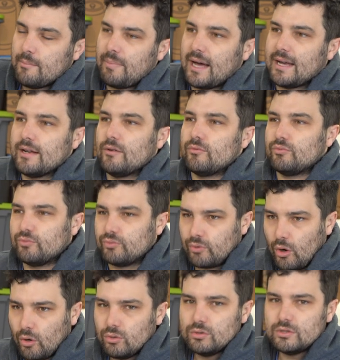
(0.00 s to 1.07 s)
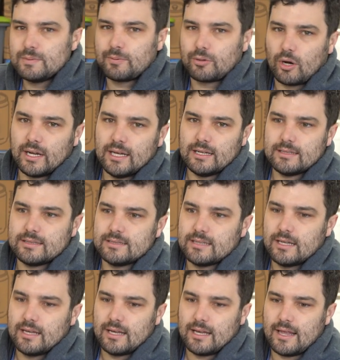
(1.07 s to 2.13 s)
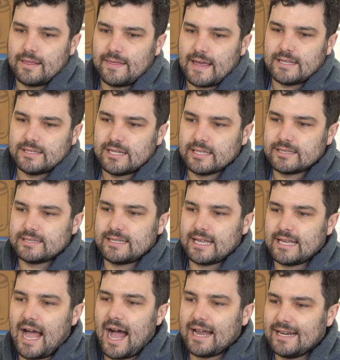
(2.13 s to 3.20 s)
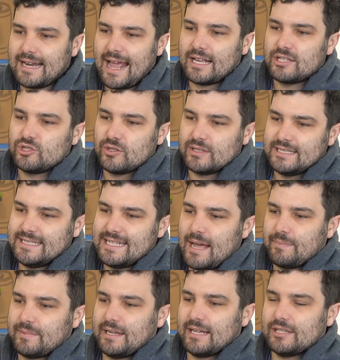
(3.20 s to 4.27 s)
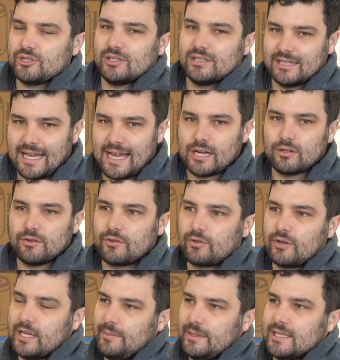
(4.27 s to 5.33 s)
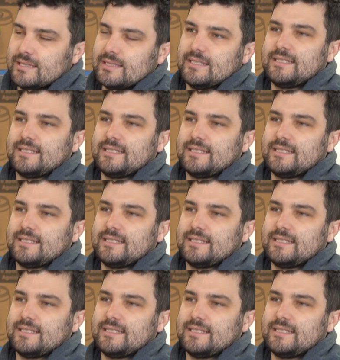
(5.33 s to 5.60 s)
but rolled products, they add an extra depth, an extra layer of creaminess. The